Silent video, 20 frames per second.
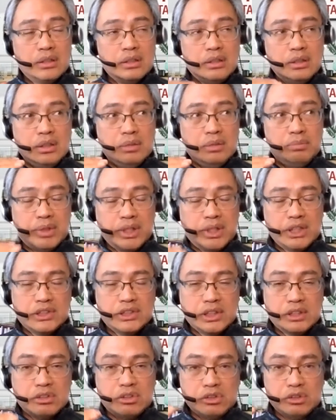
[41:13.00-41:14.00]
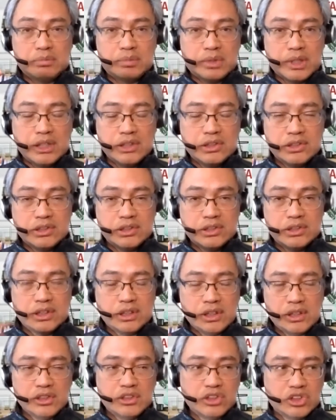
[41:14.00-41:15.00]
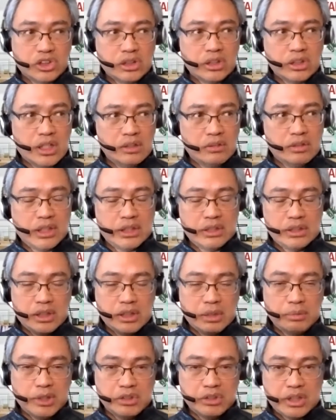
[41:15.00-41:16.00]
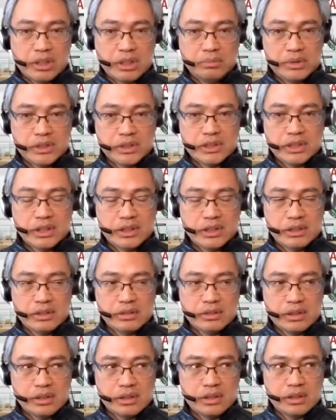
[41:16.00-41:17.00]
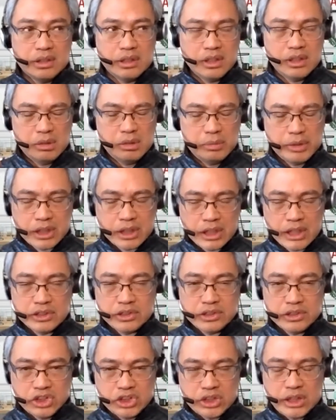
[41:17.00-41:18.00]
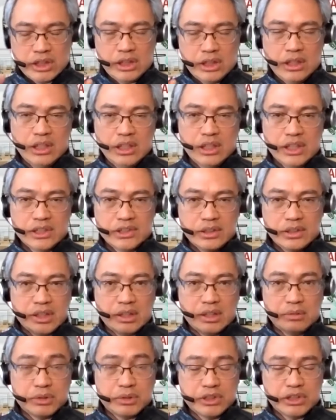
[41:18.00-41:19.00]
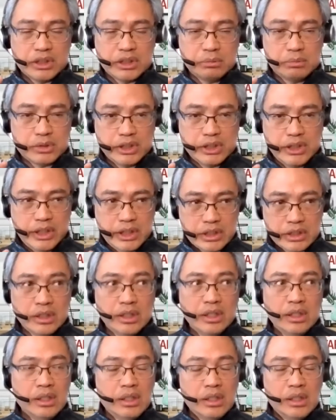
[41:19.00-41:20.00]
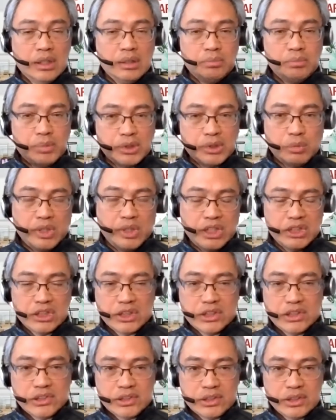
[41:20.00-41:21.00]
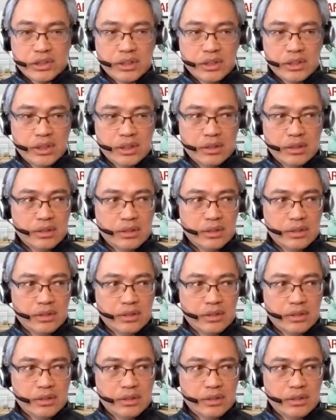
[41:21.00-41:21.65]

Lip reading: the pace that home prices, at least in Chicagoland, are about 10%, or a little bit less, a shade less than 10% per year. But wages, I